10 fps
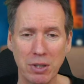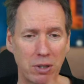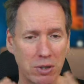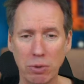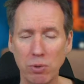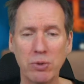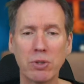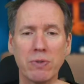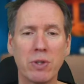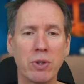So there's all
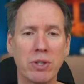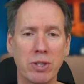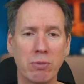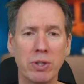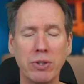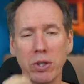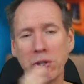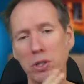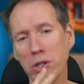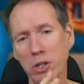sorts of interesting
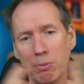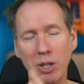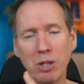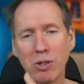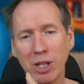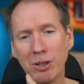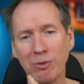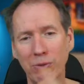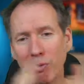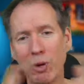research that can be
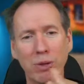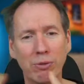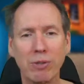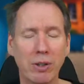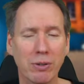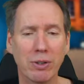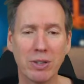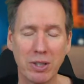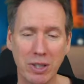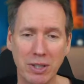taken from one field
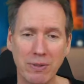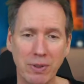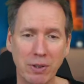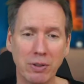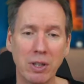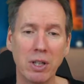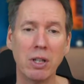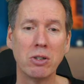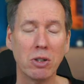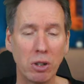into this field
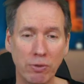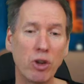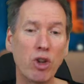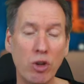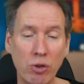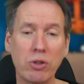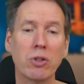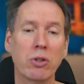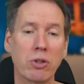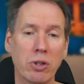to look for new
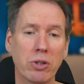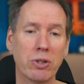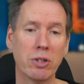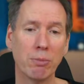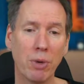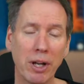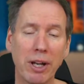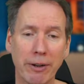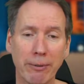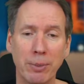solutions that might
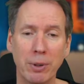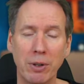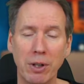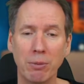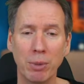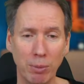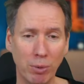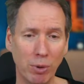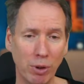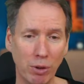help
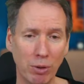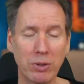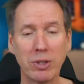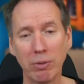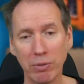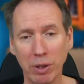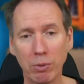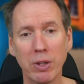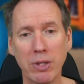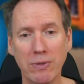people who are
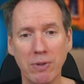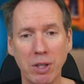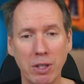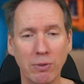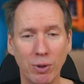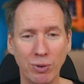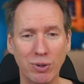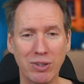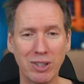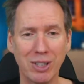suffering with this very
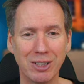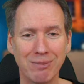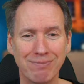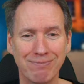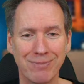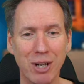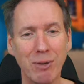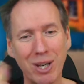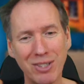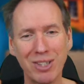difficult disease. I
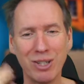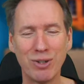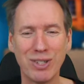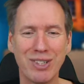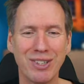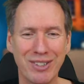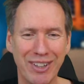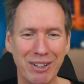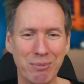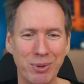hope that's an interesting
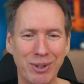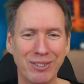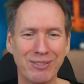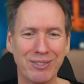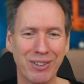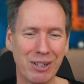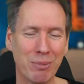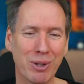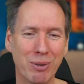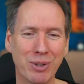starting point for
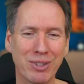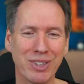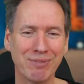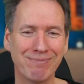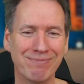anybody watching.